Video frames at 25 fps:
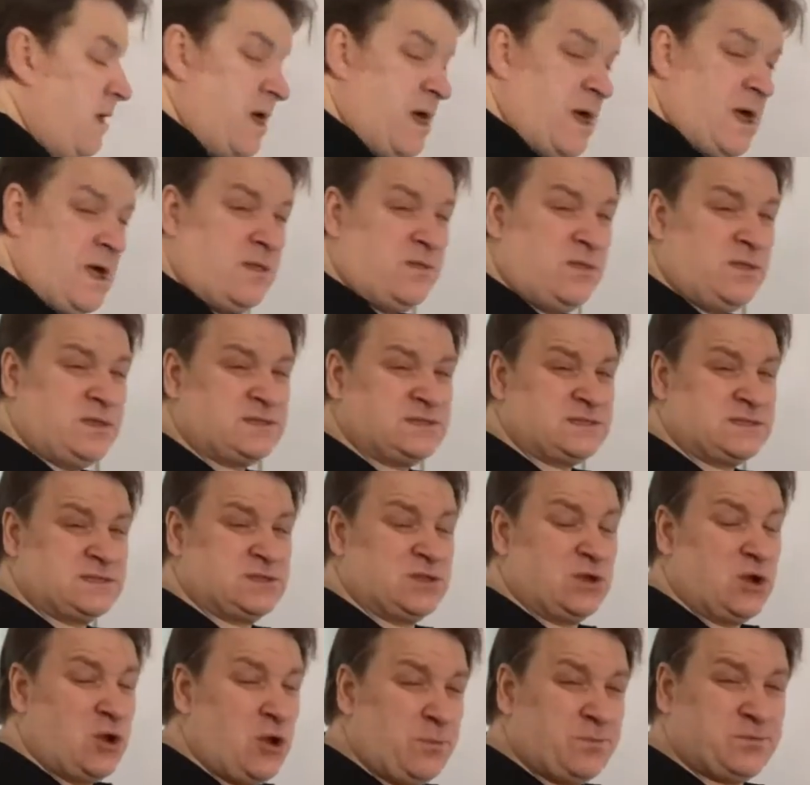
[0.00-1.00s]
And this is an
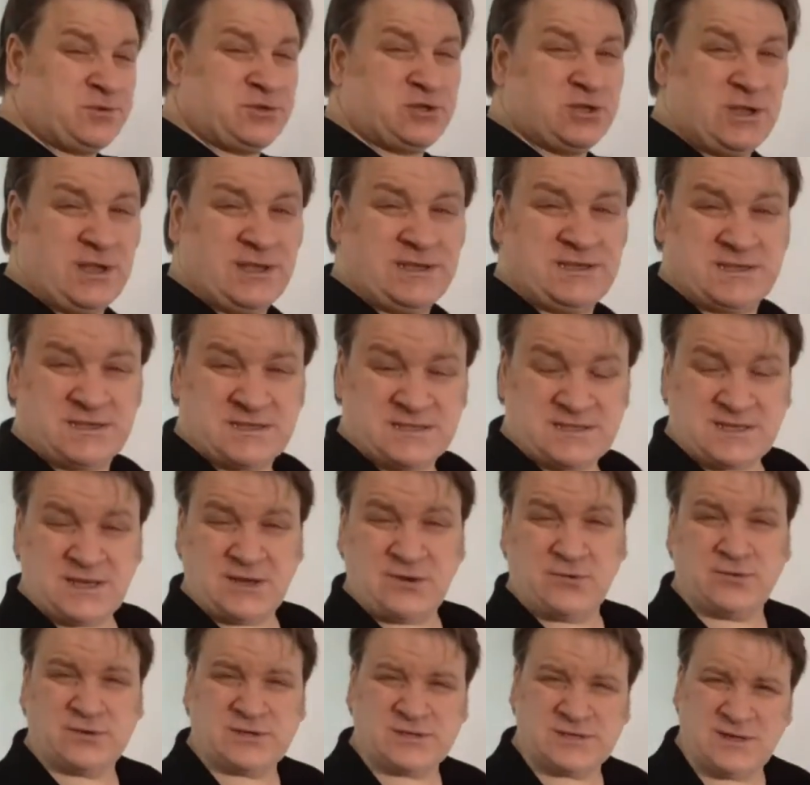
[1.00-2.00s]
option I
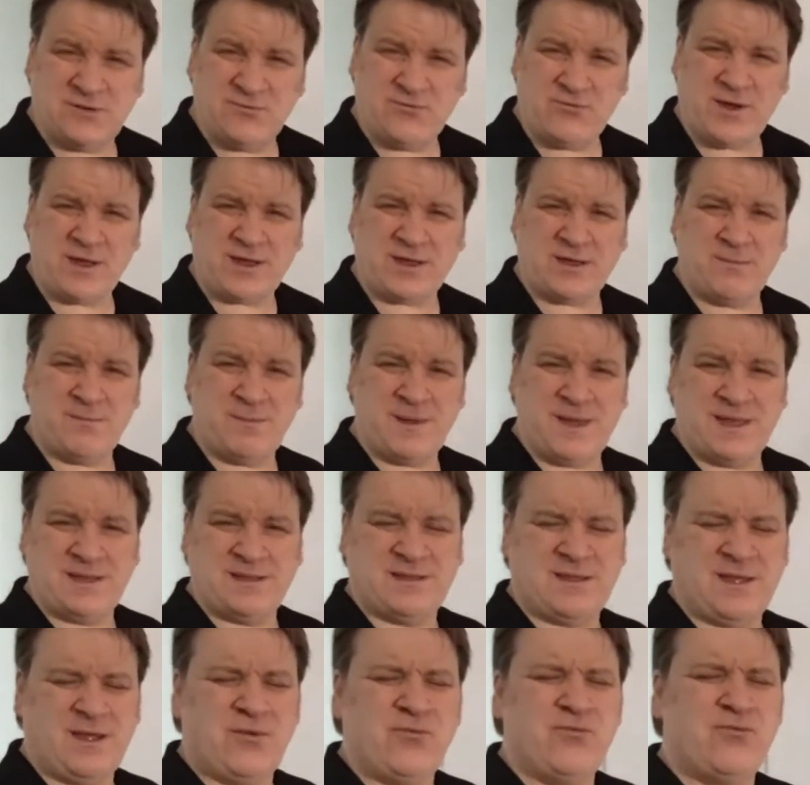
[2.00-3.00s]
seriously recommend. I
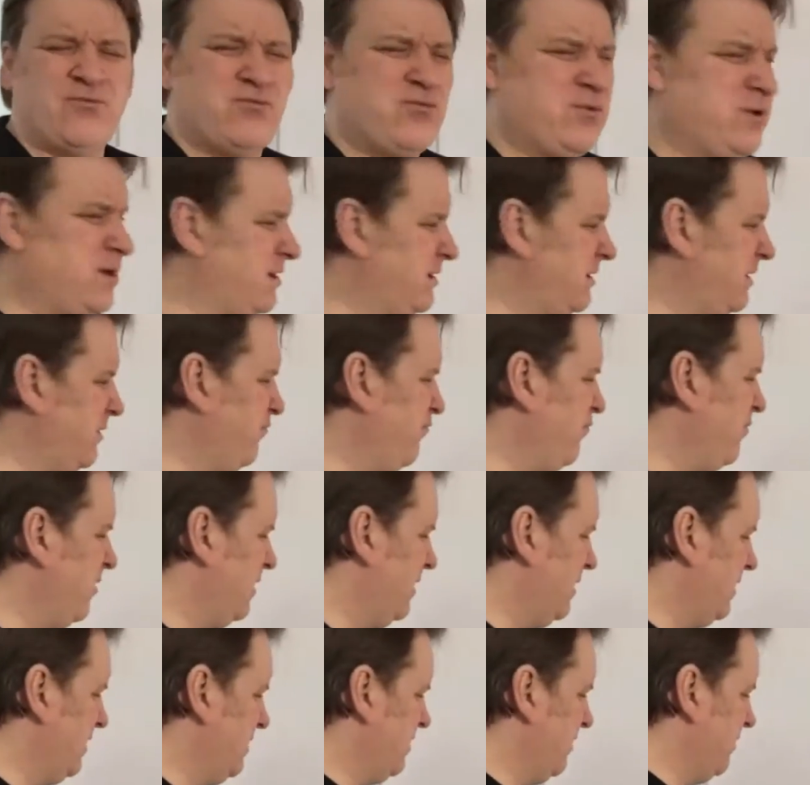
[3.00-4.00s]
really, really
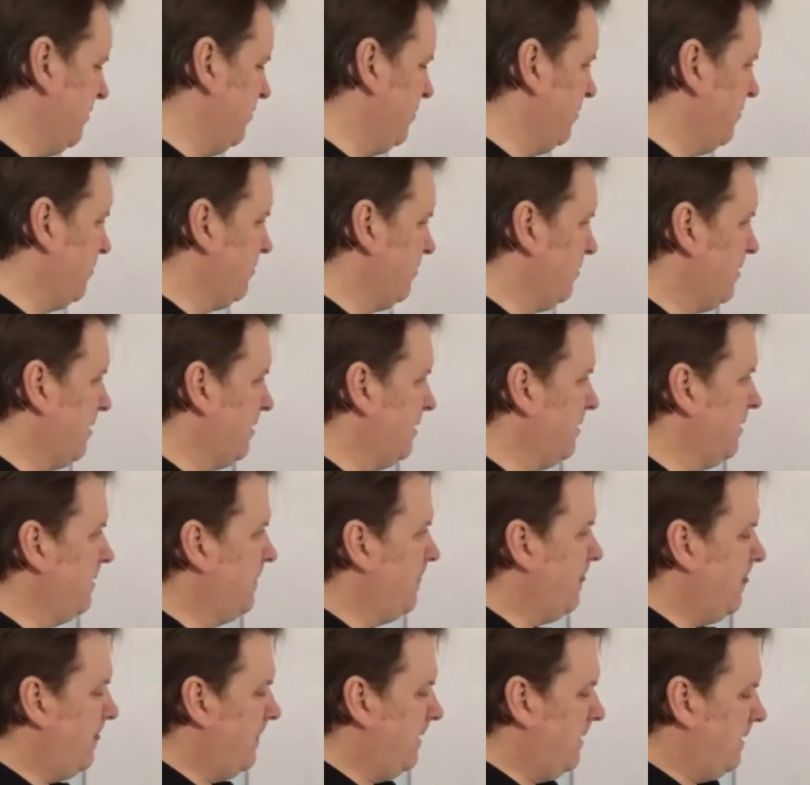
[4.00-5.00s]
do, right?
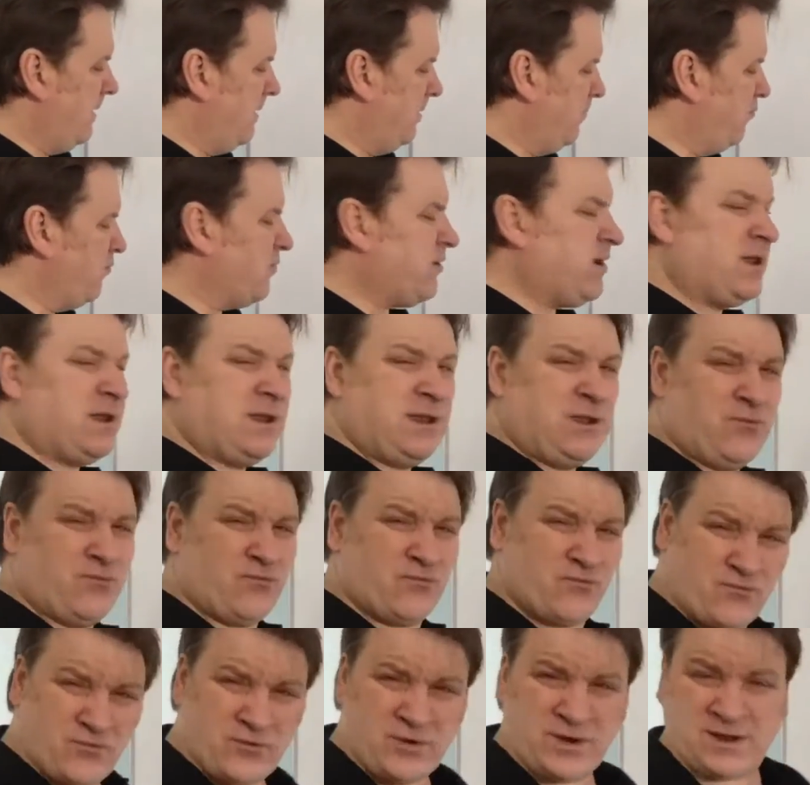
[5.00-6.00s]
I really,
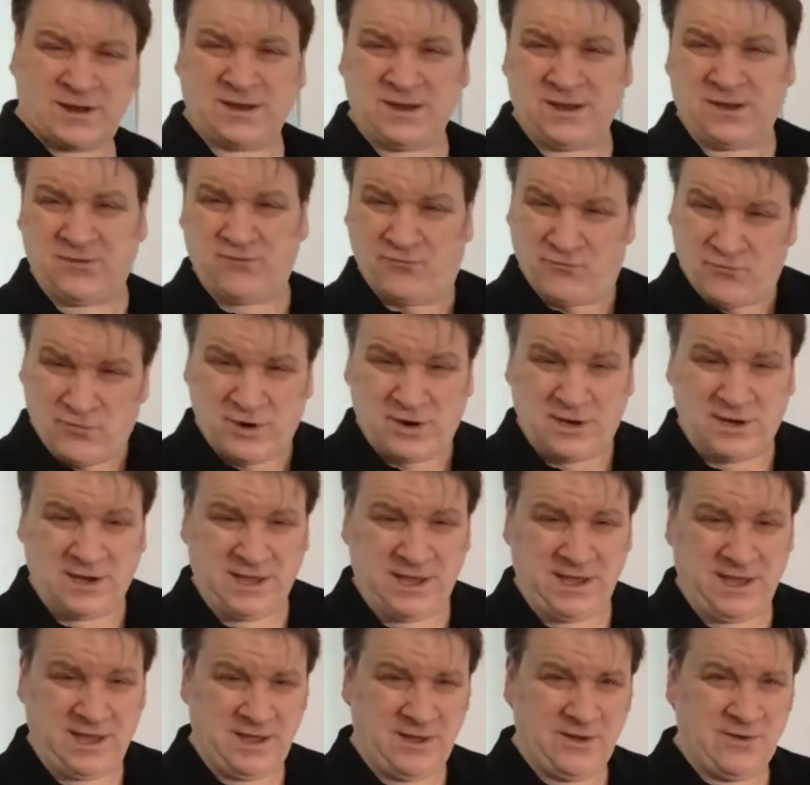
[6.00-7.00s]
really, really
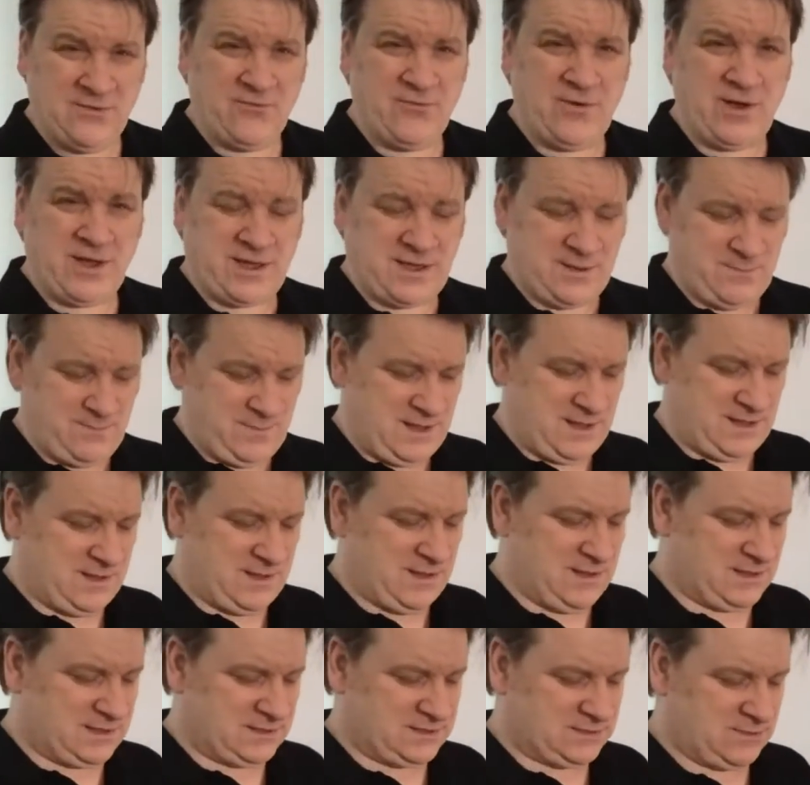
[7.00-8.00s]
recommend
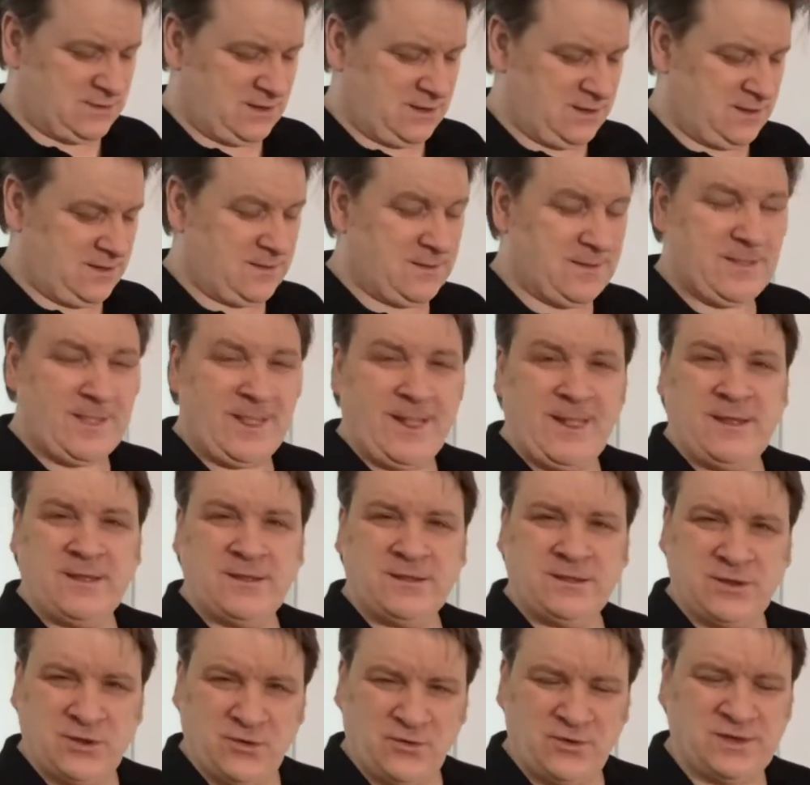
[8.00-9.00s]
this, right?
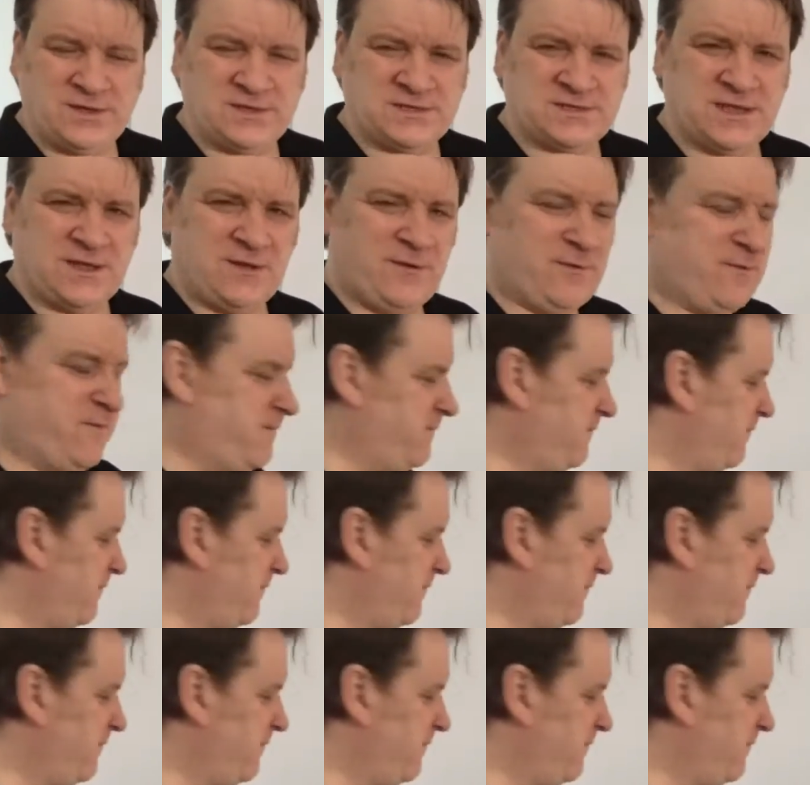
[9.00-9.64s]
Do it yourself.